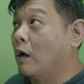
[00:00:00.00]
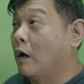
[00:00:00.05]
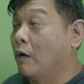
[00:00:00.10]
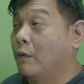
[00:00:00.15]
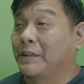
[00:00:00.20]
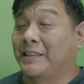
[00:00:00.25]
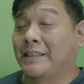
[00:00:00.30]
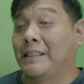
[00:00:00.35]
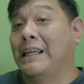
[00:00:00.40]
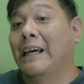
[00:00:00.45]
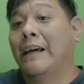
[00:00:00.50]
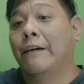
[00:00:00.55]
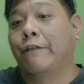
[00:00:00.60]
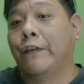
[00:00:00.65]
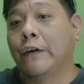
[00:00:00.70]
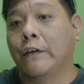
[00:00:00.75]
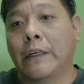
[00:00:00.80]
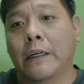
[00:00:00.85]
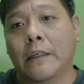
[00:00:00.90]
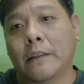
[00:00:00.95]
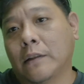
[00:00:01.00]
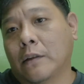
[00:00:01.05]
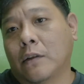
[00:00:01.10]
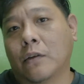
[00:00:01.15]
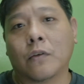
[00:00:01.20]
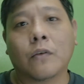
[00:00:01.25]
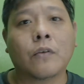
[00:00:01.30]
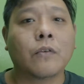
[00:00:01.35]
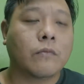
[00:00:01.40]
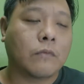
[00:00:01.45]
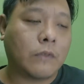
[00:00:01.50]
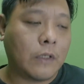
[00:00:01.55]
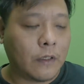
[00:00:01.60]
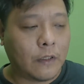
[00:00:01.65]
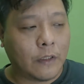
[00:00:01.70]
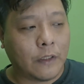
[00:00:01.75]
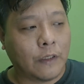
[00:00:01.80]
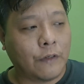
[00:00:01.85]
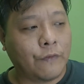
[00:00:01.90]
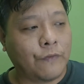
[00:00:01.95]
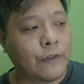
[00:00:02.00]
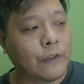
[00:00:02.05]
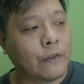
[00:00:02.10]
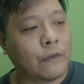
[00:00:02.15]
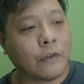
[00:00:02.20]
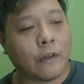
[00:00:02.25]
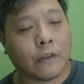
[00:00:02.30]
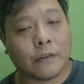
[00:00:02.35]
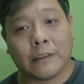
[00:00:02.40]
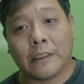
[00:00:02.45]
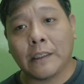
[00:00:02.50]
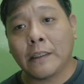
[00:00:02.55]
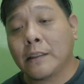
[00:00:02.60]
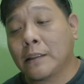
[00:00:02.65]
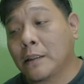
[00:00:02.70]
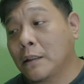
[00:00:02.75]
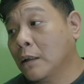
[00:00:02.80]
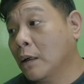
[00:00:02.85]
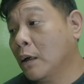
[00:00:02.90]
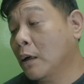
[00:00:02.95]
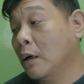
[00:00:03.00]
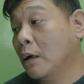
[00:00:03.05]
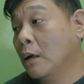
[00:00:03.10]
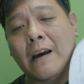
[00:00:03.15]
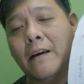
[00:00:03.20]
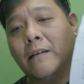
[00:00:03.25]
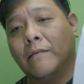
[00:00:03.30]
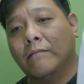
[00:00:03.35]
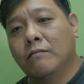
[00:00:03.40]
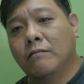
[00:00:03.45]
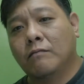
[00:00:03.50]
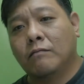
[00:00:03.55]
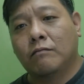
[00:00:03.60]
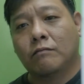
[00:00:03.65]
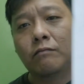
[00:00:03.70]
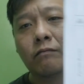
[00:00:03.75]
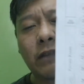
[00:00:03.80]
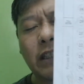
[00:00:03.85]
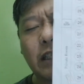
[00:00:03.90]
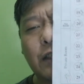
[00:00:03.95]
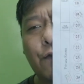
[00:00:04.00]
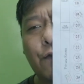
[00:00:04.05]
was there a few days ago, if you notice, and this